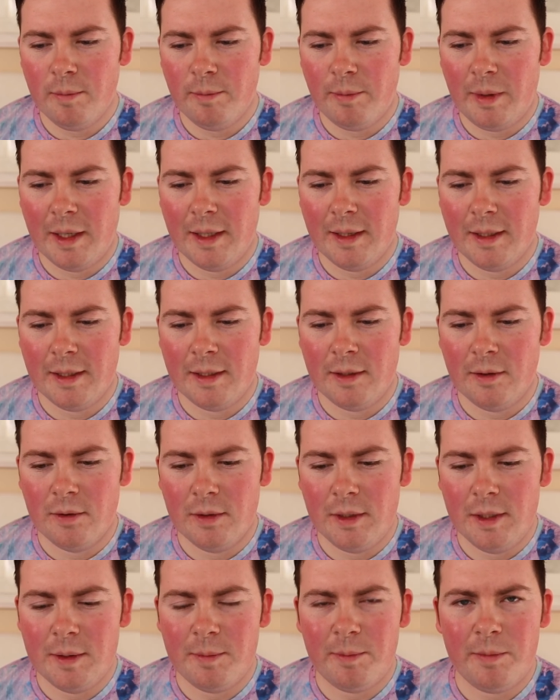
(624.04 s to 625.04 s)
by letting all
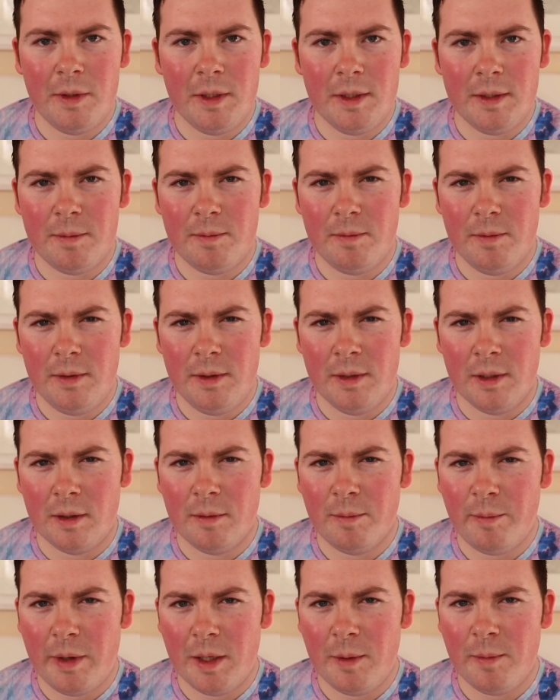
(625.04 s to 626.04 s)
these
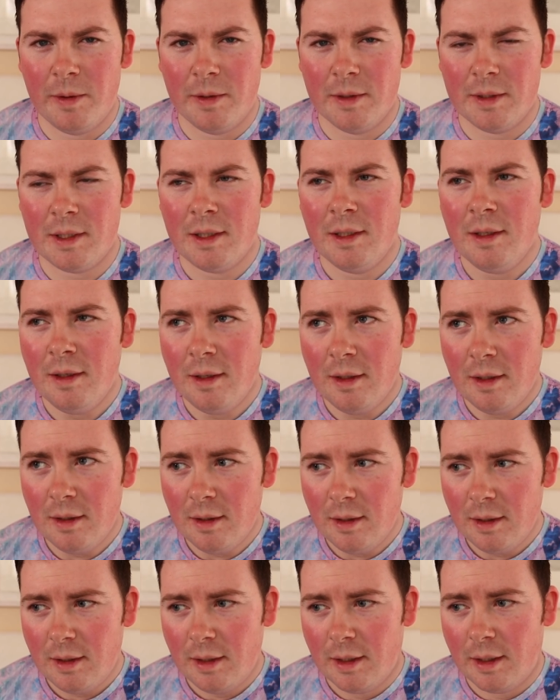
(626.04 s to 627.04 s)
young pipers
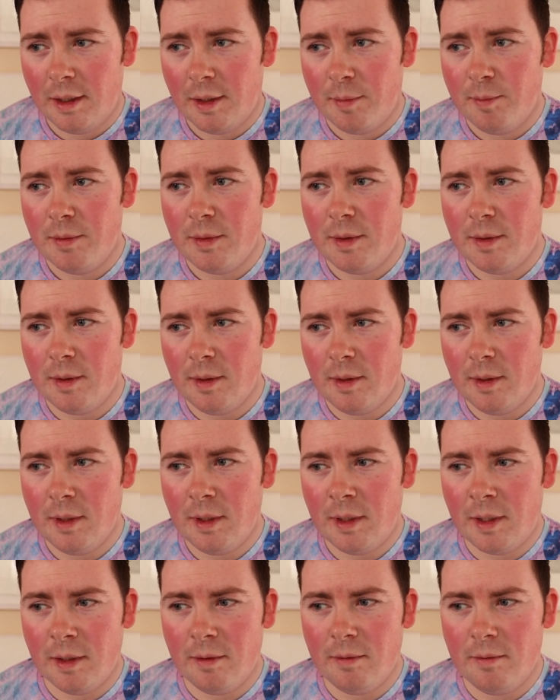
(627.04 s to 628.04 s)

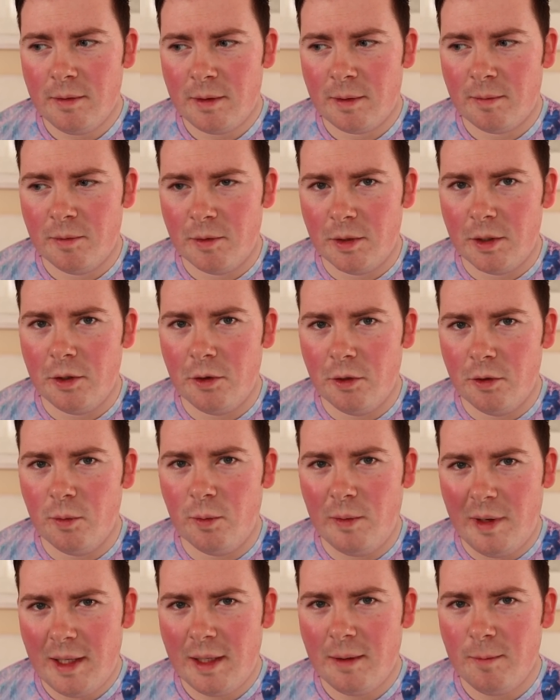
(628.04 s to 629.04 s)
get some really
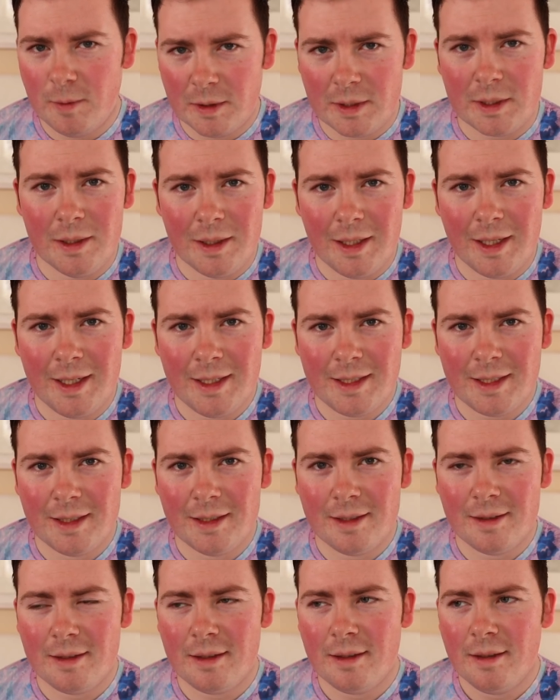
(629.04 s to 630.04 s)
good whistle
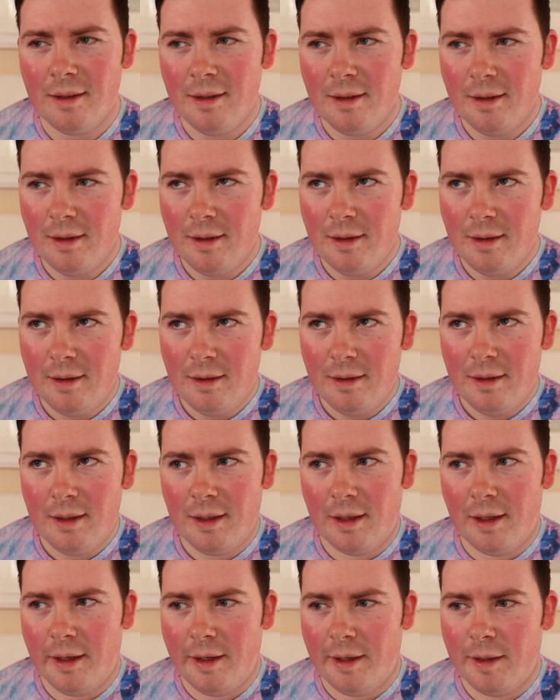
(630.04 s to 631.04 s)
lessons,
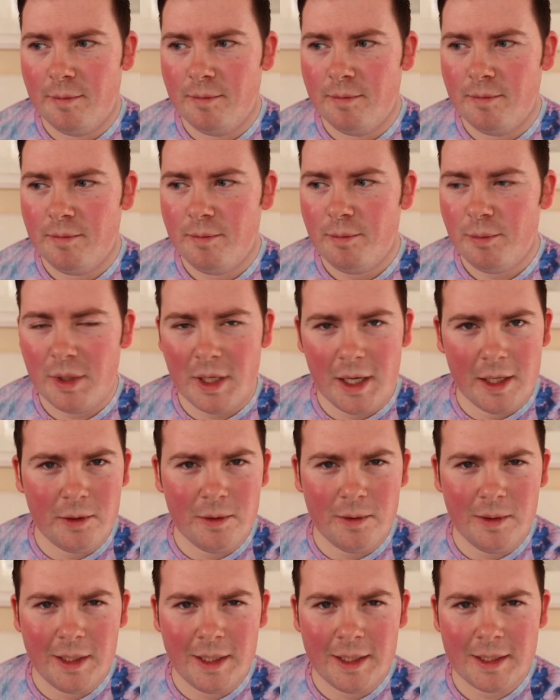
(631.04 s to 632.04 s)

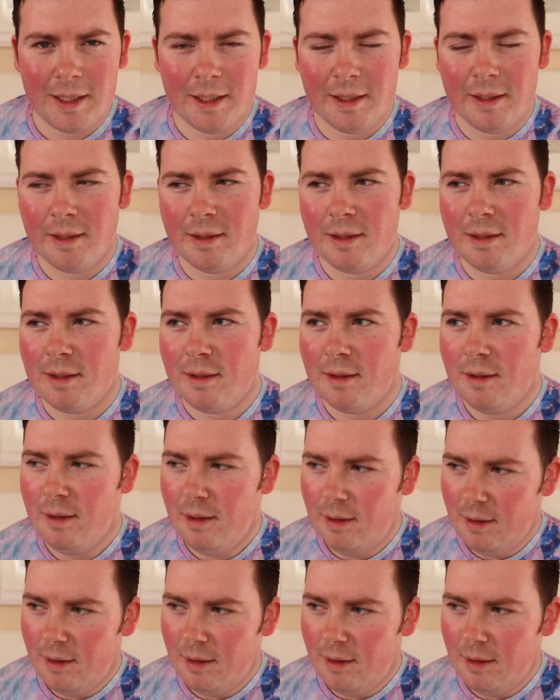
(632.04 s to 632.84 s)
piano lessons.